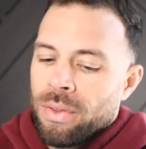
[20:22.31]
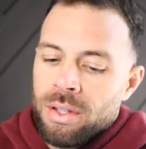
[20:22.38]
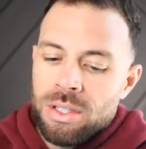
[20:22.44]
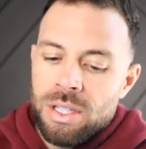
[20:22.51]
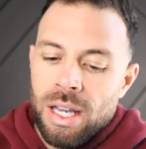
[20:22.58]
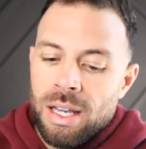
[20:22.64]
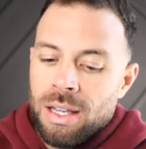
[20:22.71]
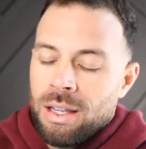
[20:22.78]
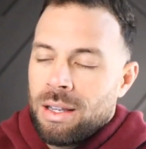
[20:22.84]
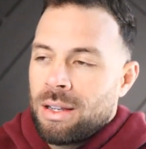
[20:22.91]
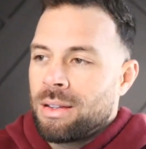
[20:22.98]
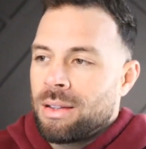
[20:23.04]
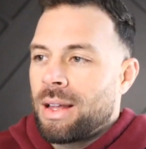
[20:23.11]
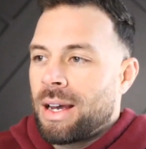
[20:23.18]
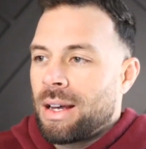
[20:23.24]

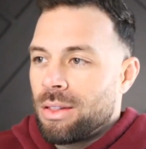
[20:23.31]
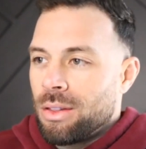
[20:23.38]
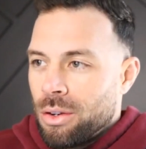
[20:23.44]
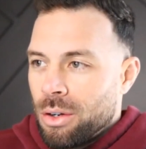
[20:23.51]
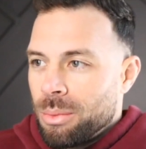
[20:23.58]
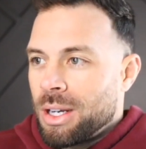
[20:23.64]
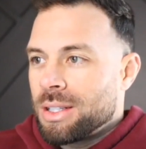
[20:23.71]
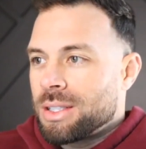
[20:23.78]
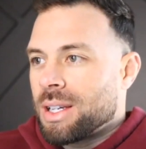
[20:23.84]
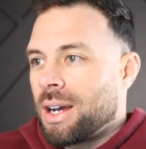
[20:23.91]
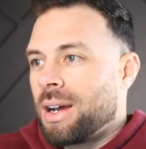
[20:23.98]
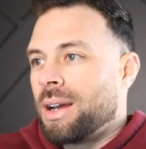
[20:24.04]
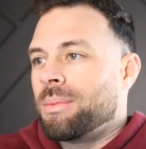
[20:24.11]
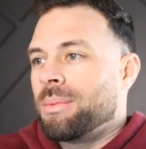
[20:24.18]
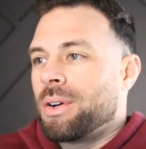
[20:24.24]
Taking that little bit of
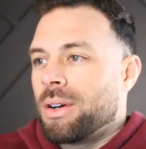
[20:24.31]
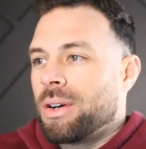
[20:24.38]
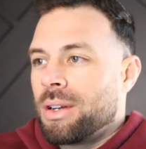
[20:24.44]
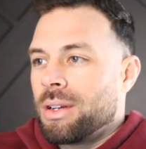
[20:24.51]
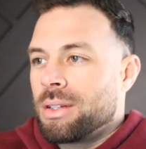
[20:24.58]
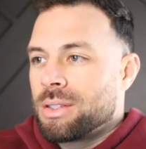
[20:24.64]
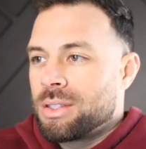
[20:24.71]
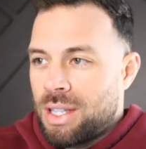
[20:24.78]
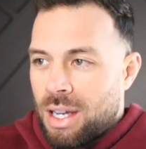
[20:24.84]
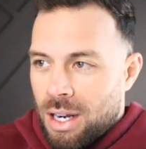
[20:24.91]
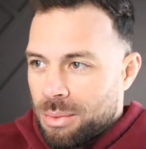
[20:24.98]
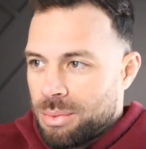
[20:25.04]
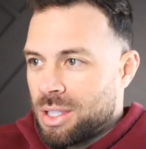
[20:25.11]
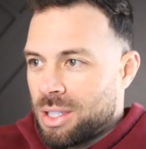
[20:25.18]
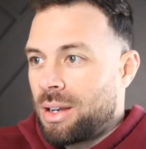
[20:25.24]
time on a
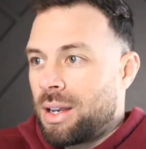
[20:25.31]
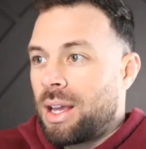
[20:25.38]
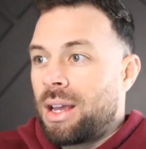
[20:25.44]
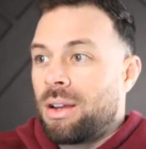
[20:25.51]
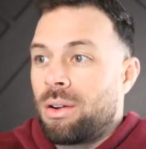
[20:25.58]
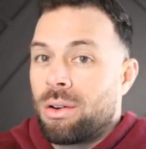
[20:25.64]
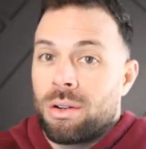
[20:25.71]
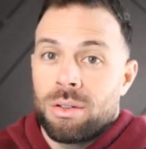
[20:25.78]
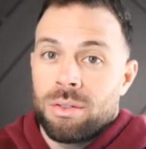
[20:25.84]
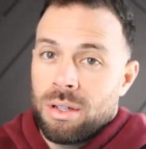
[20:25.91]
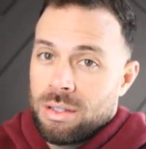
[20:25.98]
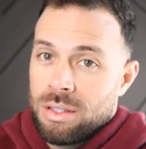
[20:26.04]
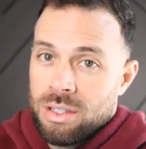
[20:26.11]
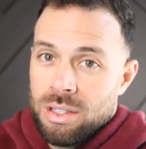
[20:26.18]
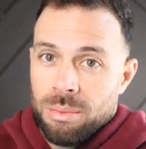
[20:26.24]
setup Sunday, or
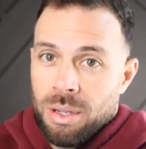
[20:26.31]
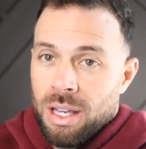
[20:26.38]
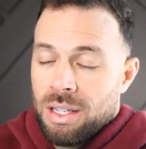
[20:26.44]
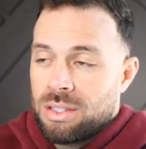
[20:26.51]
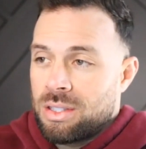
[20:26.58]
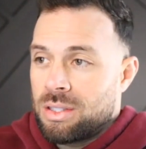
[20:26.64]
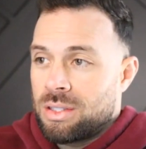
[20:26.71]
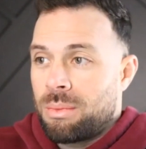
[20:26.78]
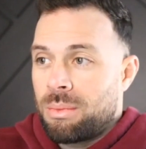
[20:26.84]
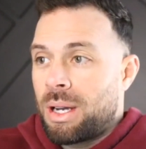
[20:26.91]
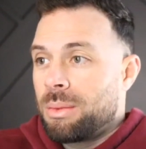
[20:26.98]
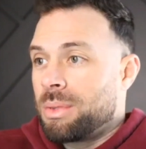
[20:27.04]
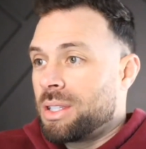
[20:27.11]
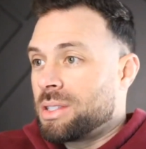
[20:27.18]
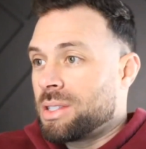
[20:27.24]
in some cases, it
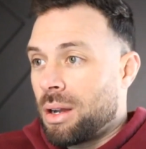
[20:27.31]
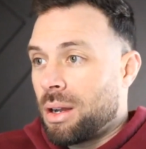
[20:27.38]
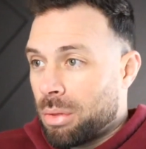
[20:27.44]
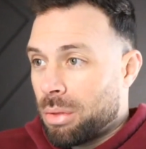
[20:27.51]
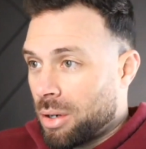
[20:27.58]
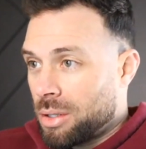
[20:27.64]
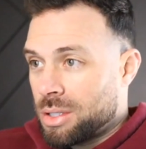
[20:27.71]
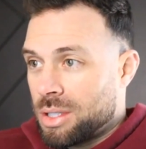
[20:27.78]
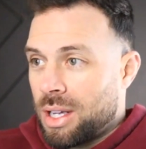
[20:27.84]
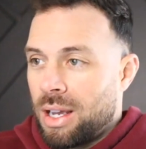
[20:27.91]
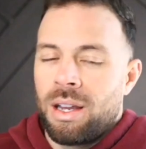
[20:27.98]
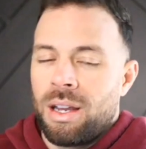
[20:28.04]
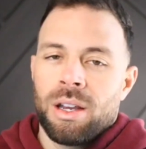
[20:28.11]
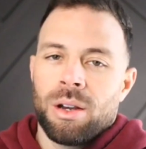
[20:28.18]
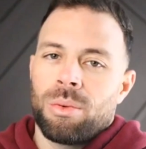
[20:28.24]
might be setup Thursday,
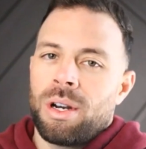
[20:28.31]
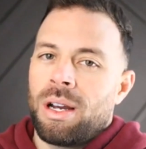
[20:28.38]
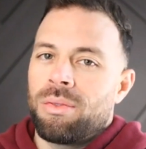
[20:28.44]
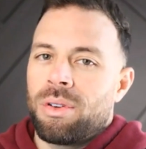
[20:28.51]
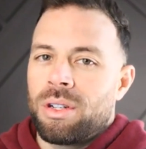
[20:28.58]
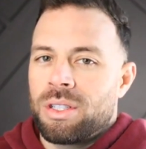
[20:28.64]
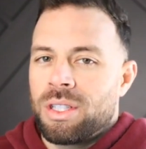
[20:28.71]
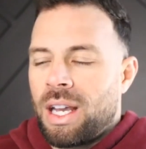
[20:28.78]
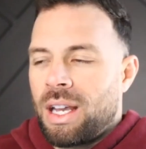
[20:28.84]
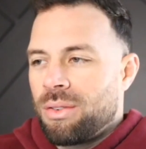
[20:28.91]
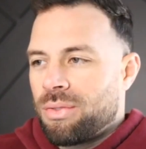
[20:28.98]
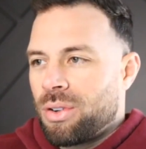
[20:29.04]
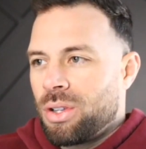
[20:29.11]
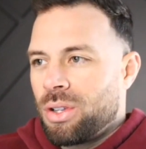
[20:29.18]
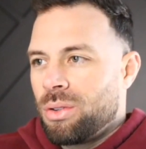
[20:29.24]
whatever day
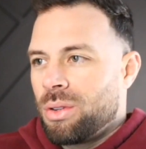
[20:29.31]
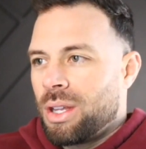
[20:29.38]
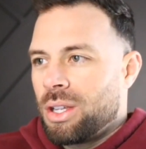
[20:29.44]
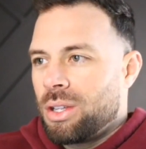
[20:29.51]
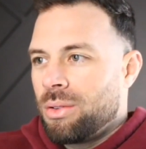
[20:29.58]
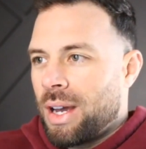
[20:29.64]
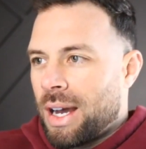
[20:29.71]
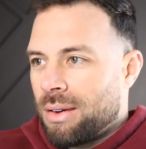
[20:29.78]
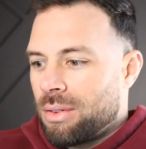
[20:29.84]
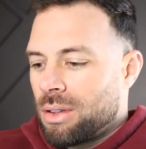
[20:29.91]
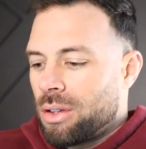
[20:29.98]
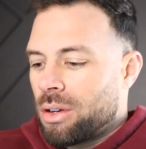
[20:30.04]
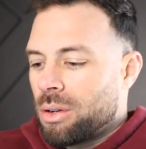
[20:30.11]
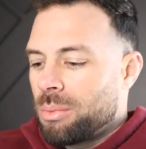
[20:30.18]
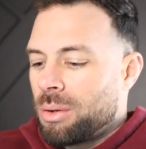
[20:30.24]
for you that you have a
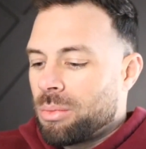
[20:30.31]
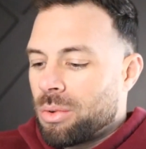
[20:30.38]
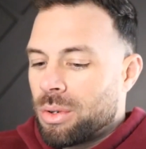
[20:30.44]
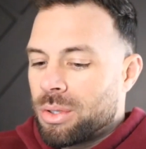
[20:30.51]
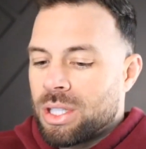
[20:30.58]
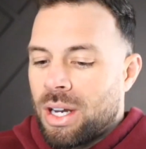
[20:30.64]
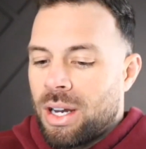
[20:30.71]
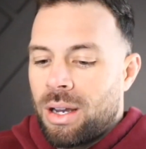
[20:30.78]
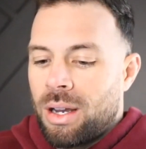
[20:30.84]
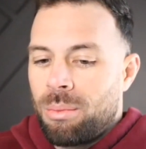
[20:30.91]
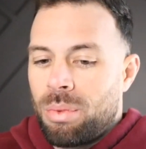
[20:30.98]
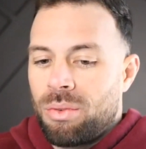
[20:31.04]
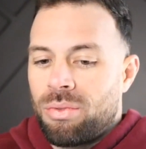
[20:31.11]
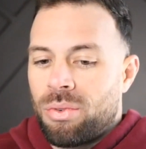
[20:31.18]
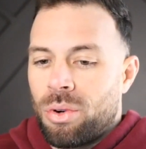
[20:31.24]
little bit more time
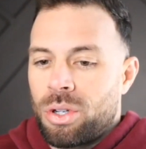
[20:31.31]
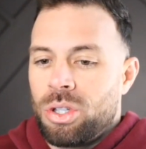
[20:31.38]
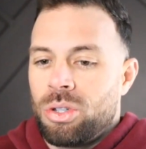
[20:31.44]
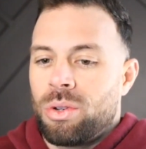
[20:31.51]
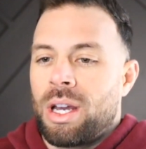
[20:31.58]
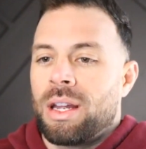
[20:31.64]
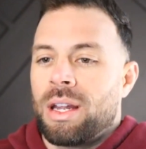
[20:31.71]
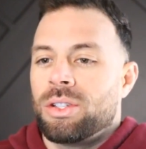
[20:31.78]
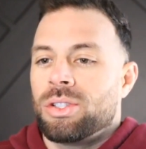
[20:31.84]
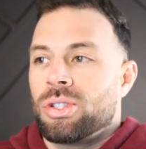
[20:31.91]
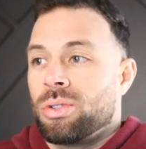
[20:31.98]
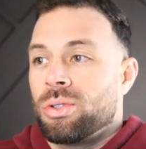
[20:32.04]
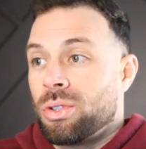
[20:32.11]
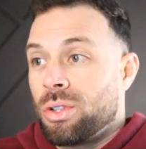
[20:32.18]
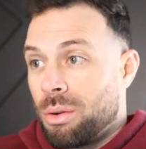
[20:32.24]
before you get
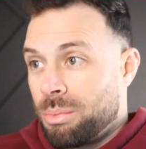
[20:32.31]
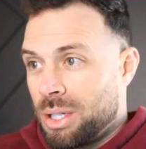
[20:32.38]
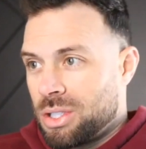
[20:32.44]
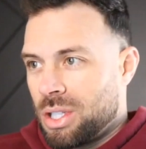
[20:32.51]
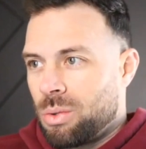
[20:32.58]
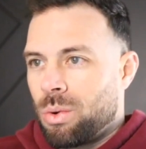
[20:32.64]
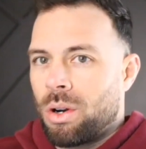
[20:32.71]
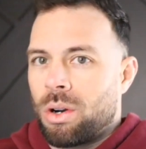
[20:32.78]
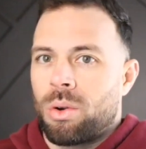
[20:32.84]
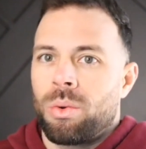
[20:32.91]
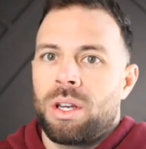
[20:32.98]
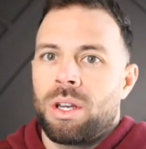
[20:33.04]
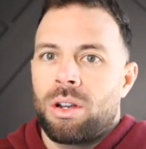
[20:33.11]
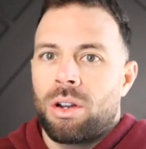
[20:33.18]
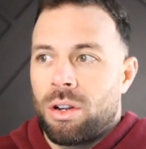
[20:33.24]
into your busy work
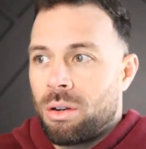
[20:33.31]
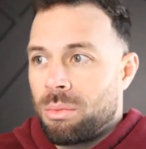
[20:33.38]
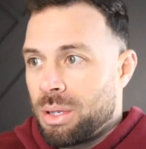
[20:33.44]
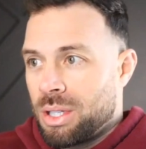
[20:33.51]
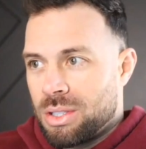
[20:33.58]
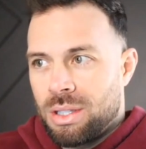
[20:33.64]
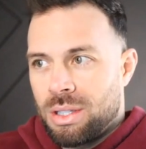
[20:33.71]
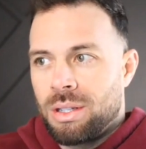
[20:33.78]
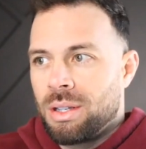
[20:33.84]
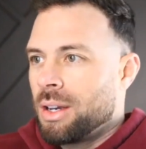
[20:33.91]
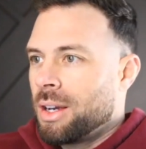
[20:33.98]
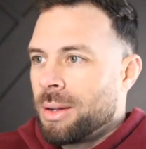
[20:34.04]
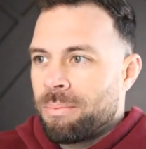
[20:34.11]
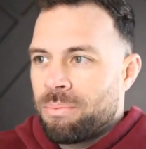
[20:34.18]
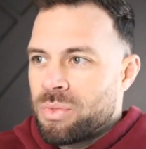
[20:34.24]
week or your busy
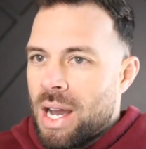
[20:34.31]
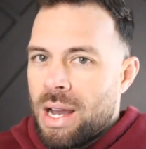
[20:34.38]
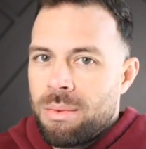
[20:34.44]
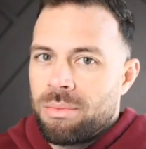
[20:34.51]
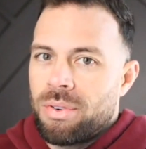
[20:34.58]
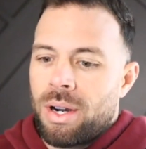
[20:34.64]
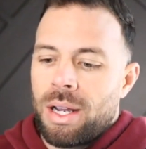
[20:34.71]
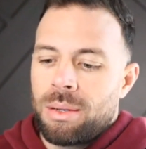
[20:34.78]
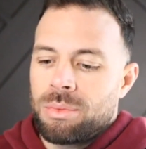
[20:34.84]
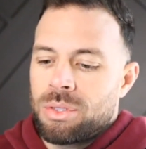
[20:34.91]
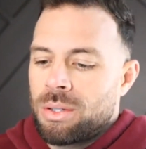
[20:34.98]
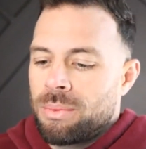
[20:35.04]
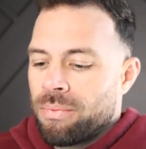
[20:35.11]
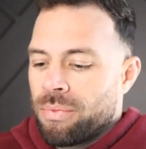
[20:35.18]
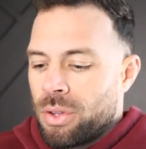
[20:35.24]
time frames,
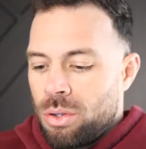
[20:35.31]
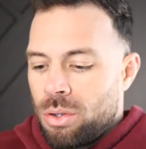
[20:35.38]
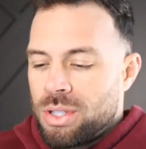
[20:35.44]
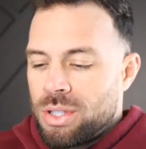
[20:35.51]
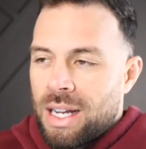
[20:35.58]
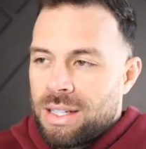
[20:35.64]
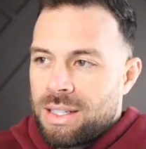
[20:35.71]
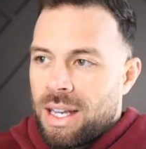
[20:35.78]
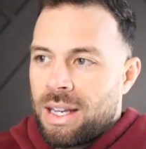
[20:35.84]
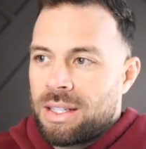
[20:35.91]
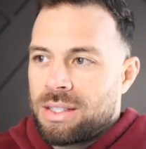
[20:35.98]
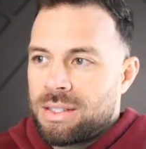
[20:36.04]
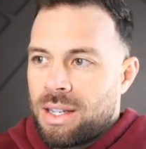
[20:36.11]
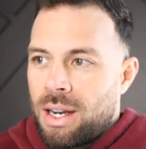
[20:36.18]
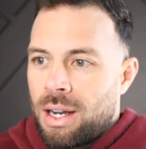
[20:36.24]
use that day
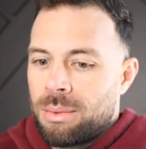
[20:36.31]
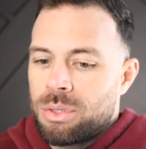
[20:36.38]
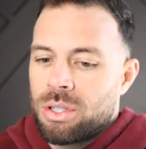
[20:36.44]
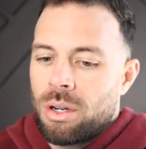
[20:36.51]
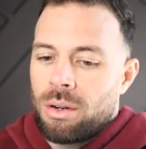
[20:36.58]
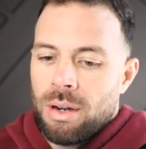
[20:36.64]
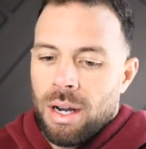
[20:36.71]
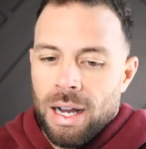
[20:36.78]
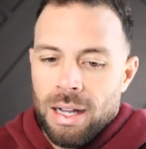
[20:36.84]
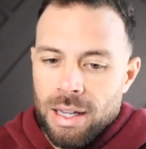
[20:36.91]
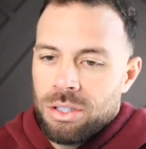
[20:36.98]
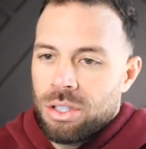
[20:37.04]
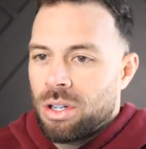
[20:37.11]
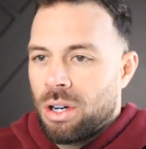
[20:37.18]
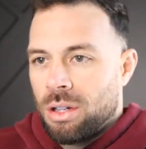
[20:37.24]
as setup. So I
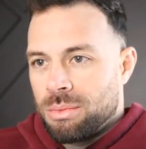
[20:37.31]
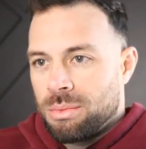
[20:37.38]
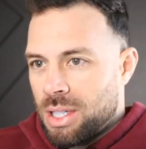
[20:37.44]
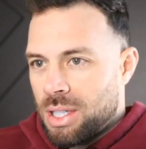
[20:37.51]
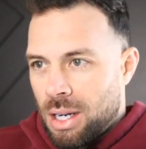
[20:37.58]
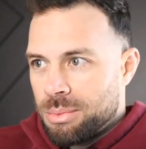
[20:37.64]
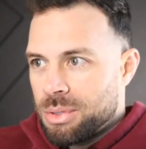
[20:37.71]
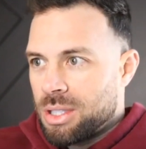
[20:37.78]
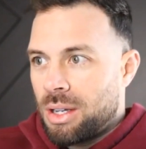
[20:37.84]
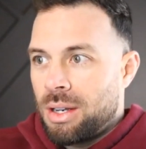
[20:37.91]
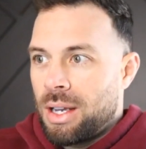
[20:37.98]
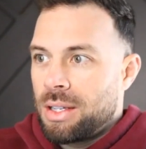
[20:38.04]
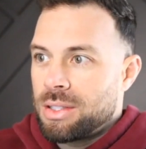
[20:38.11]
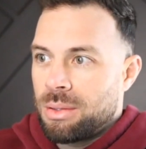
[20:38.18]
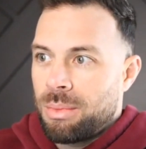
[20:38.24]
like to call them setup
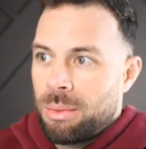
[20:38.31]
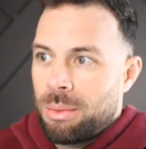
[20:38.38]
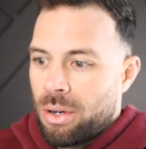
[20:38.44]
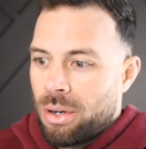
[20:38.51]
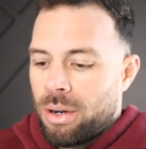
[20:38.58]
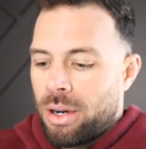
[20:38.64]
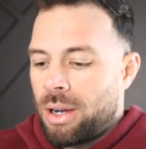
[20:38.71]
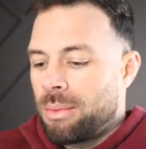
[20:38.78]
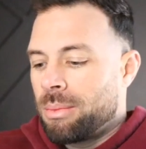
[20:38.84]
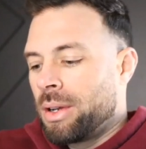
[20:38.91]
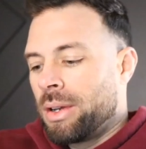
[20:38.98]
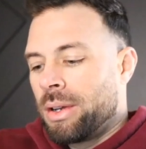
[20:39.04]
Sundays in my program.